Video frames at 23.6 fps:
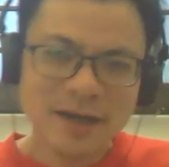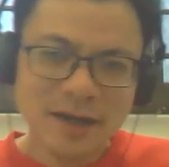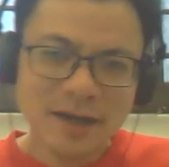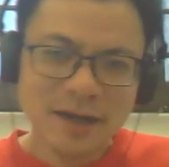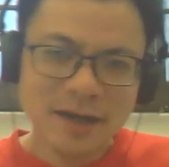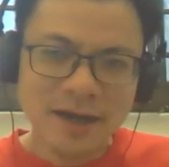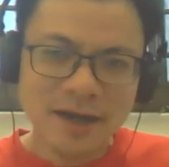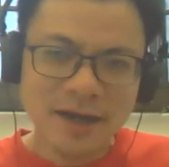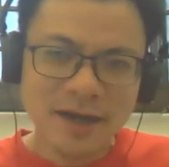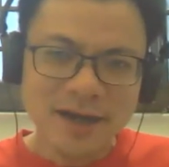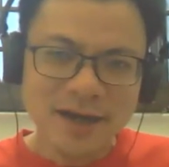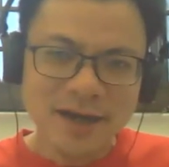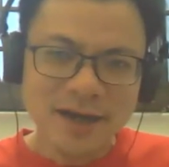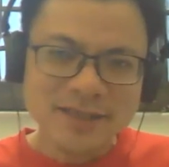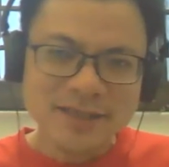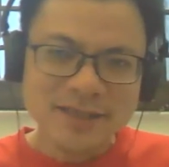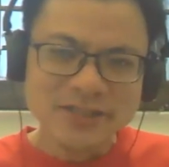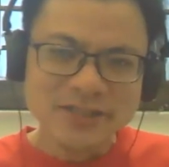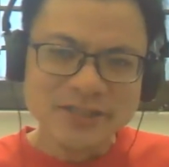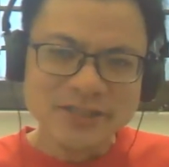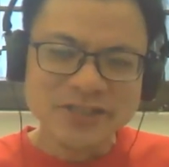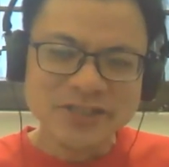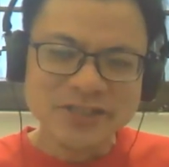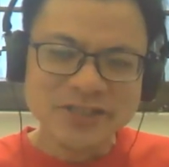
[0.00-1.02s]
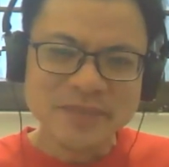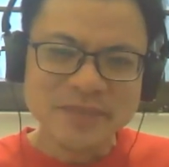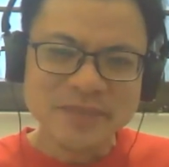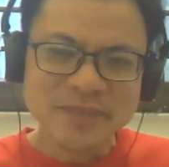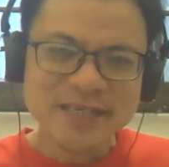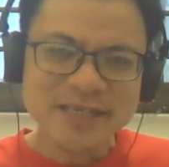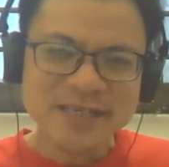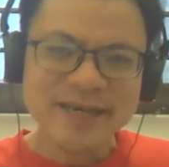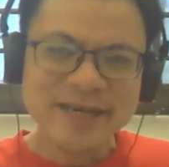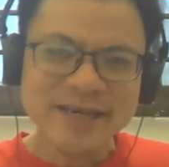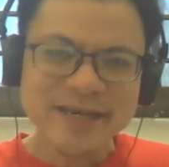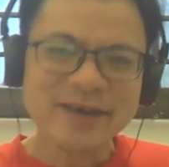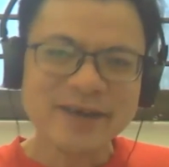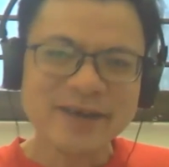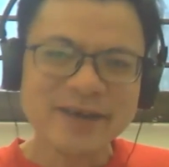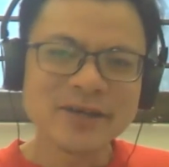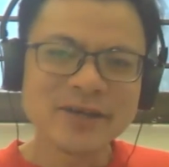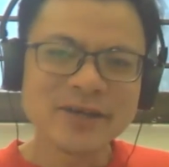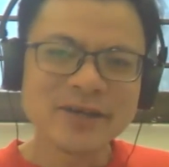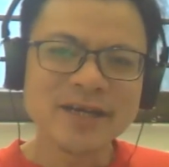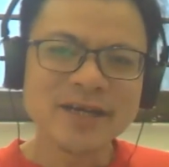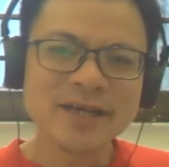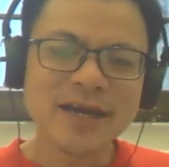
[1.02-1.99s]
Hi, this is Jimmy.
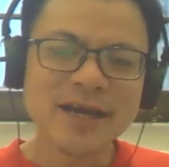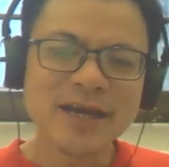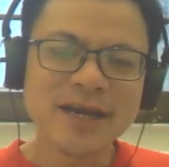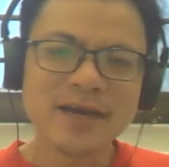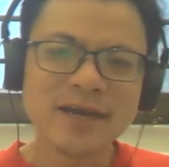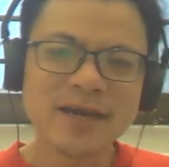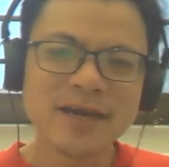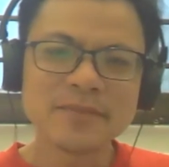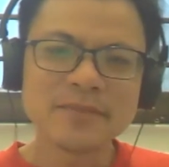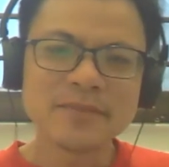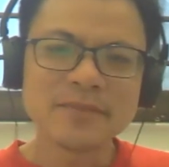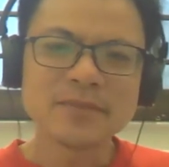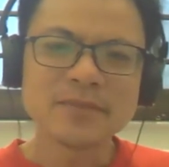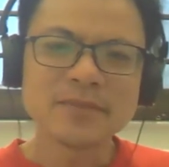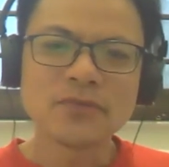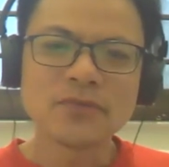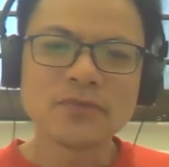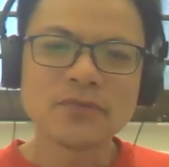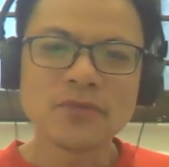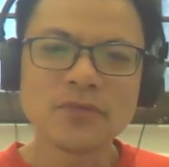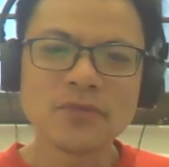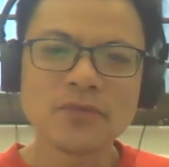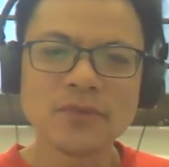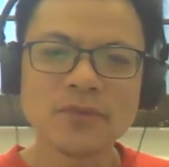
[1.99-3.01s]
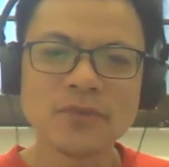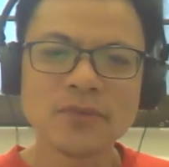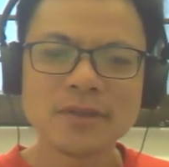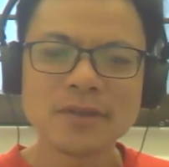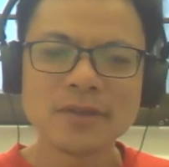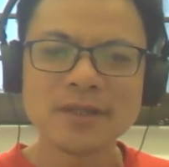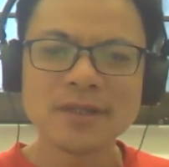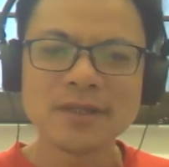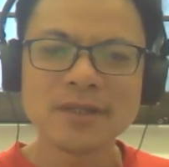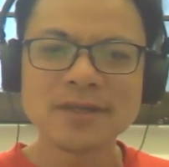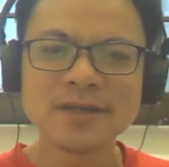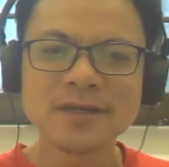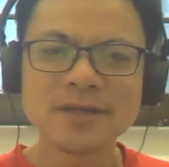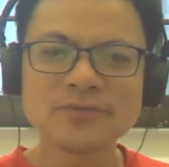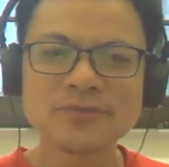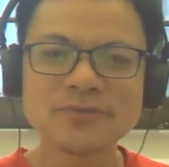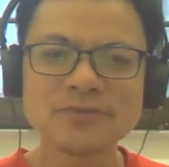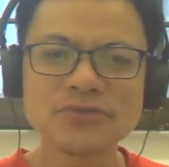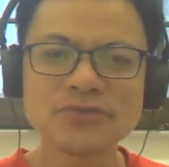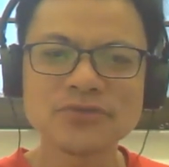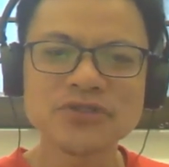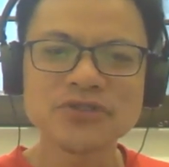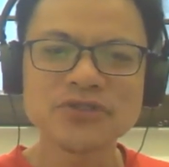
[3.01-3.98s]
I am here to
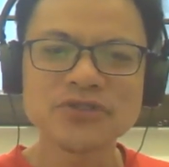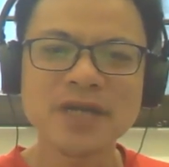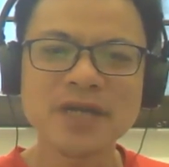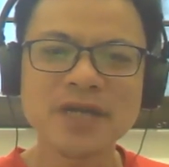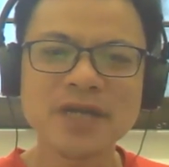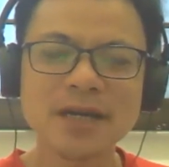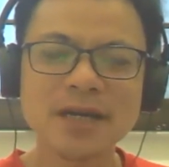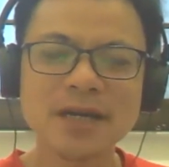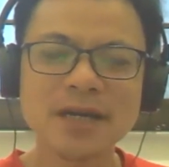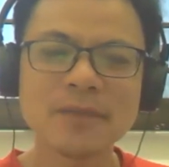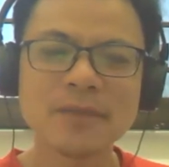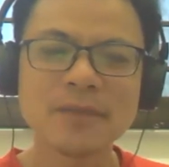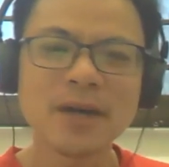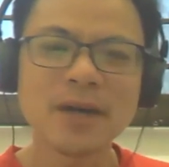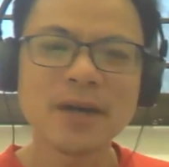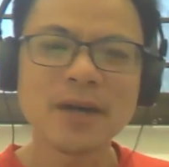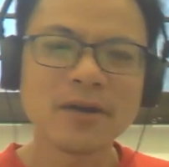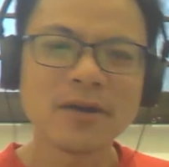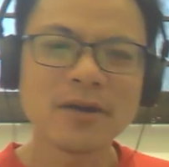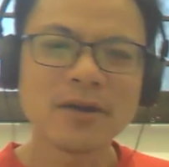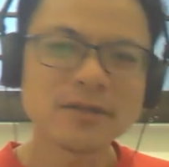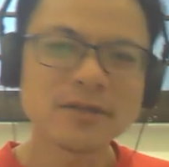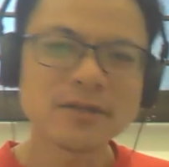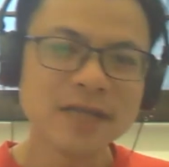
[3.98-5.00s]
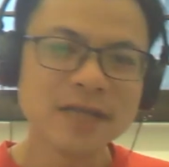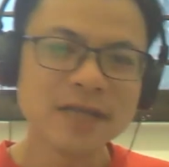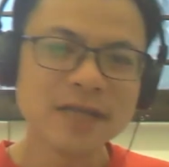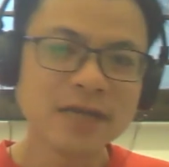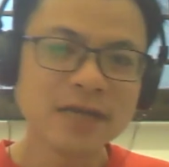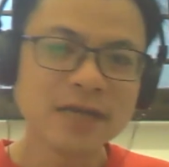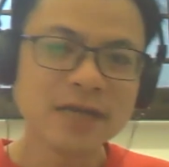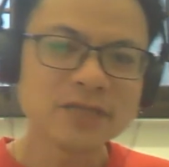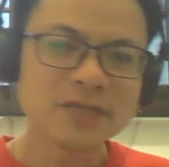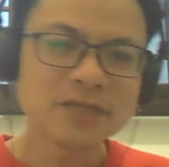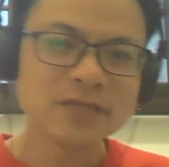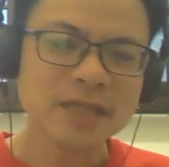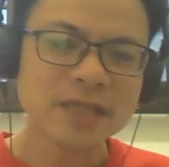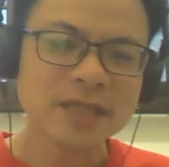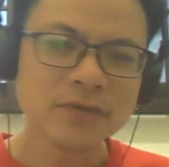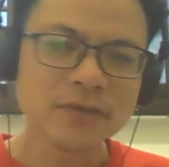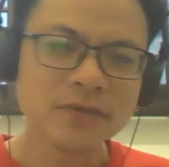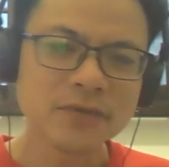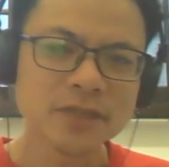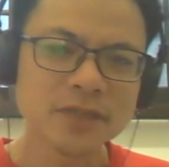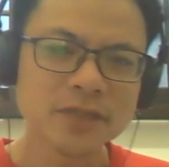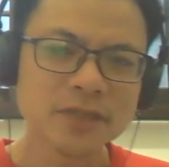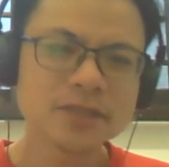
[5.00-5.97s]
share about the English
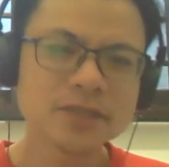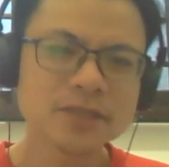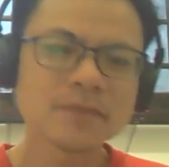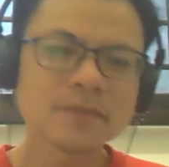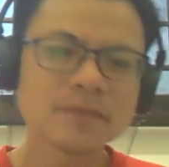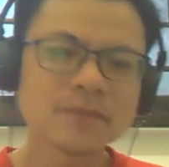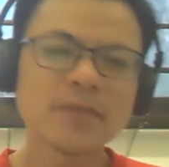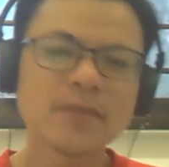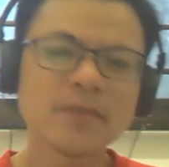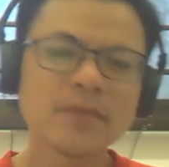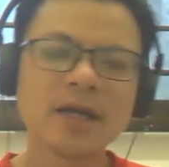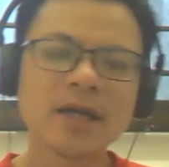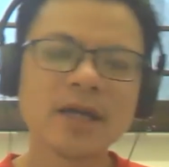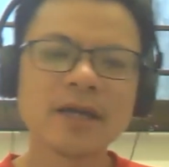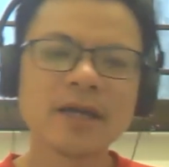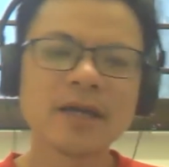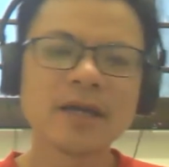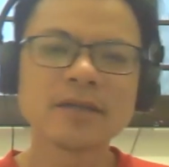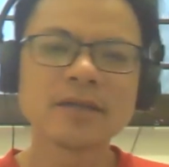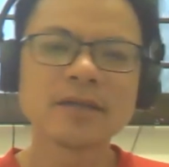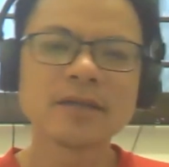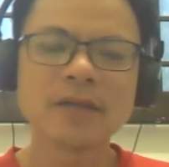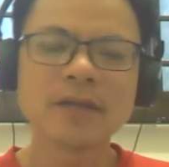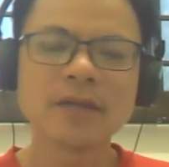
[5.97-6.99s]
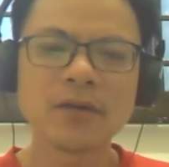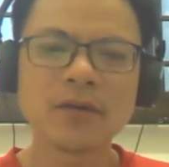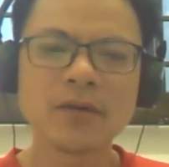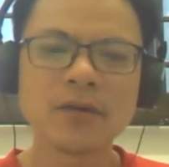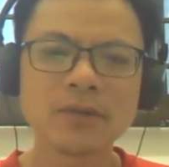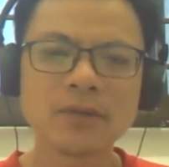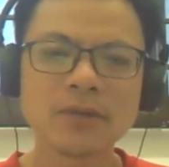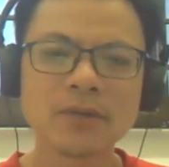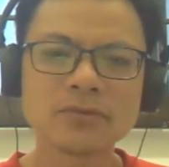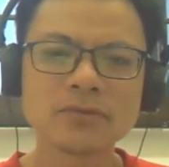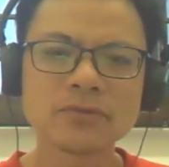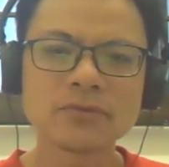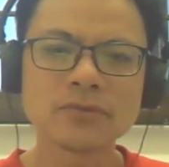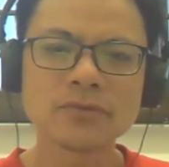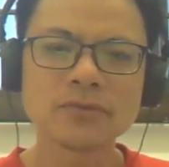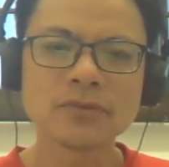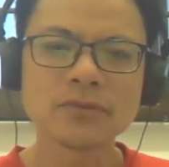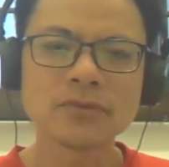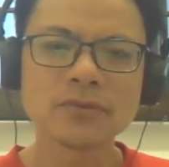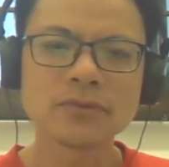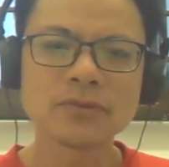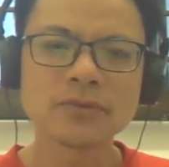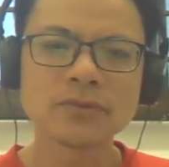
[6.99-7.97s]
language, and I want to
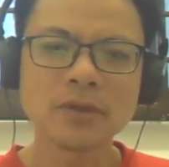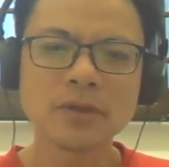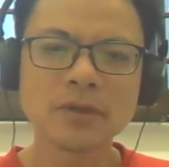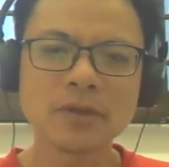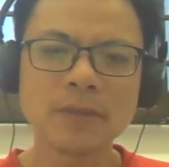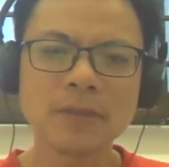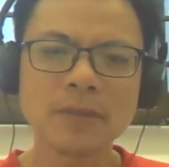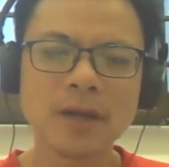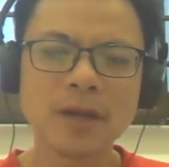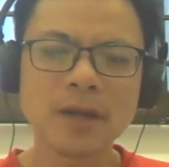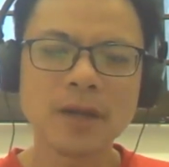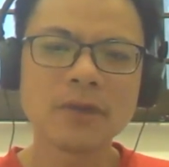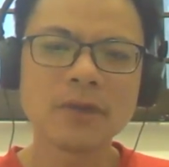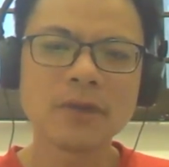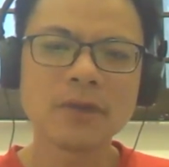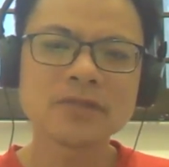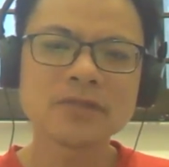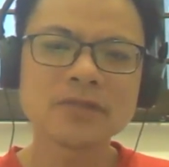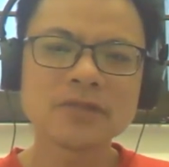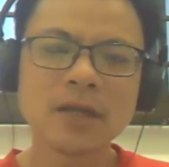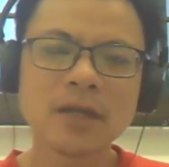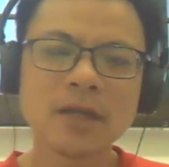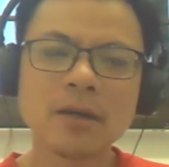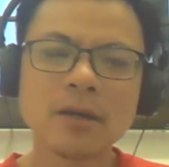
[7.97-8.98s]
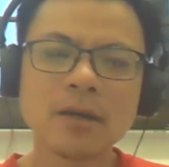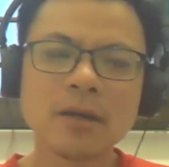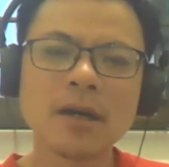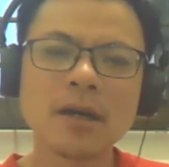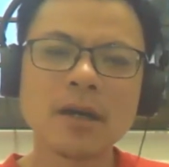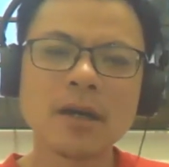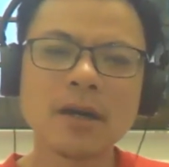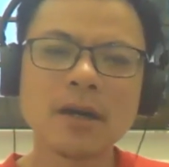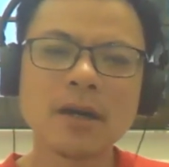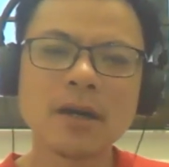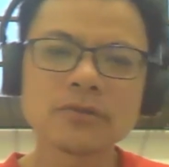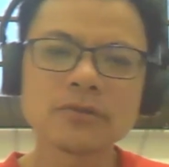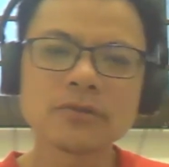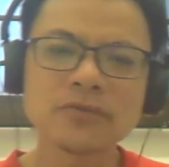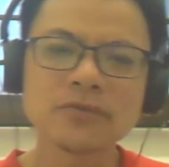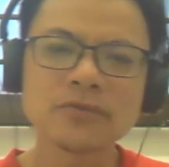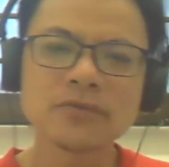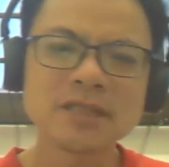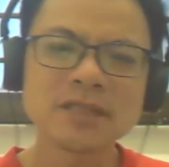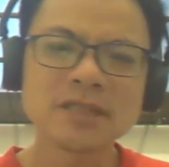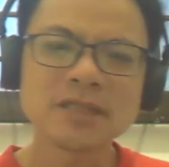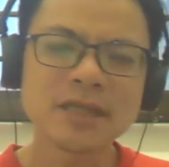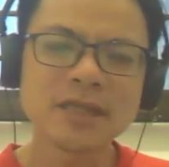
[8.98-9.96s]
talk about how do we
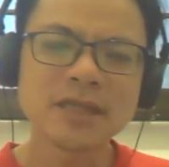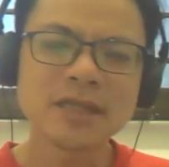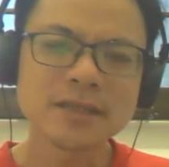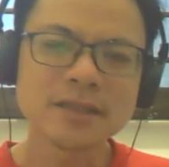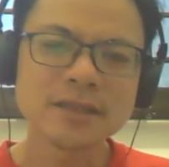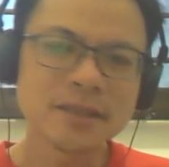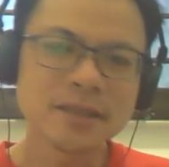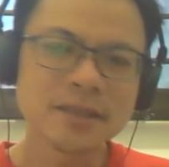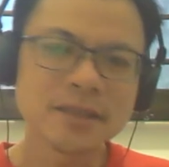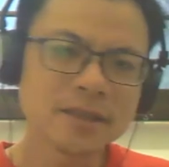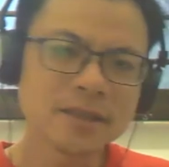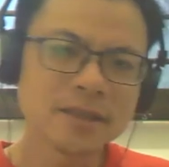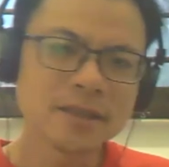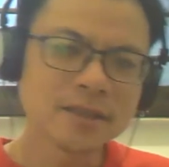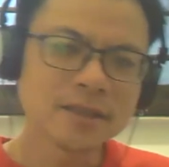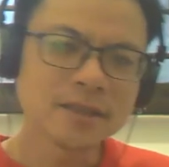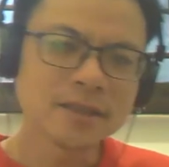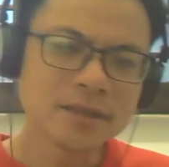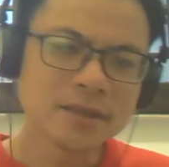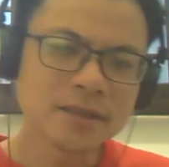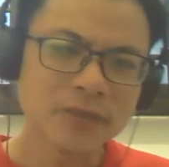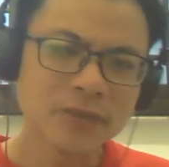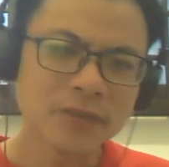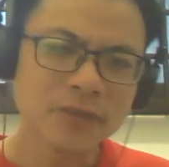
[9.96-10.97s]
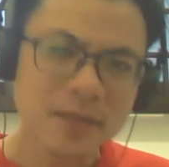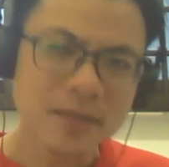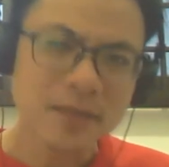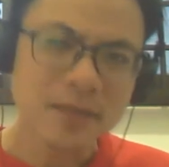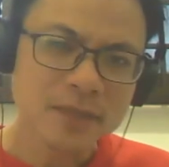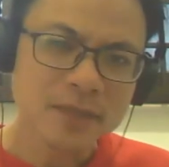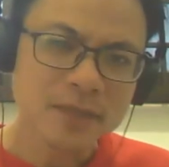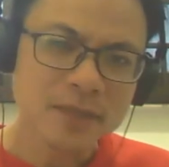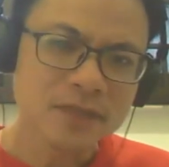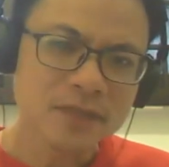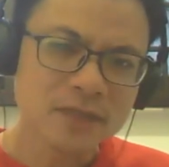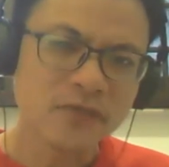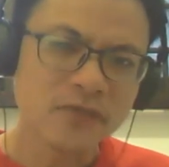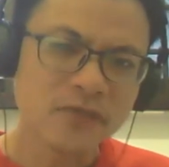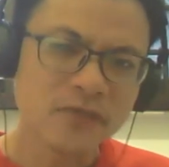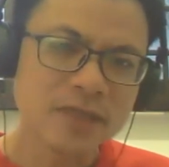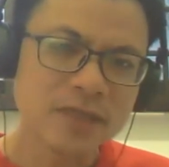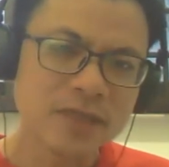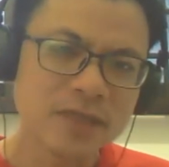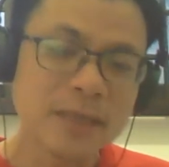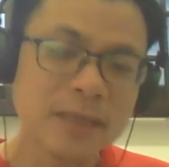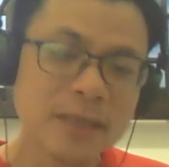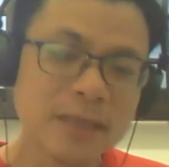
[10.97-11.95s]
study grammar, for
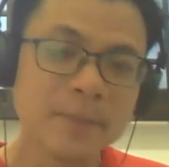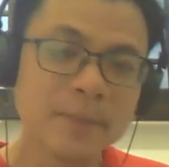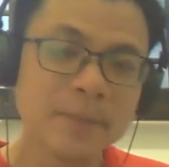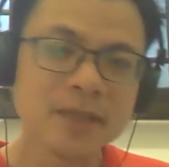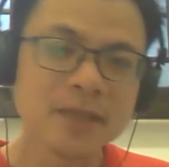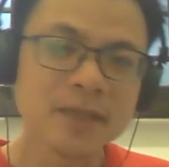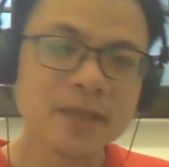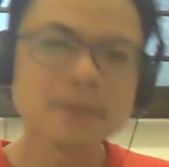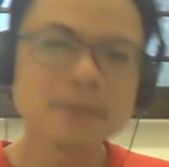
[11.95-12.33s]
example.